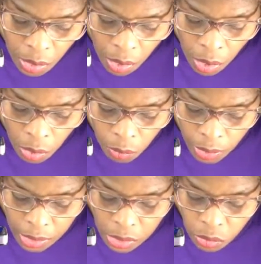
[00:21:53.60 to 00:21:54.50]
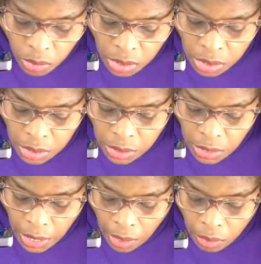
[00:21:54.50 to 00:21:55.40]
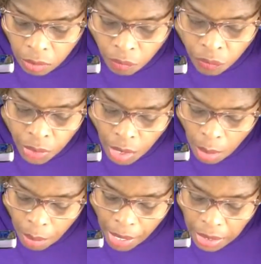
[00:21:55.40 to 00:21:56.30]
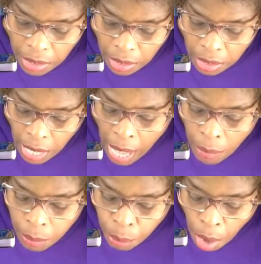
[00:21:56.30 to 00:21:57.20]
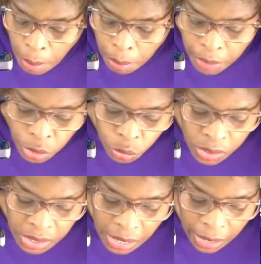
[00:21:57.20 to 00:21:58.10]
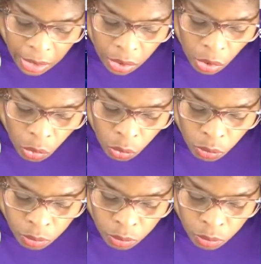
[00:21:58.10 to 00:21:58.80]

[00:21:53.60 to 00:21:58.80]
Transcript: All right, so this is now painted in. I would probably do a second coat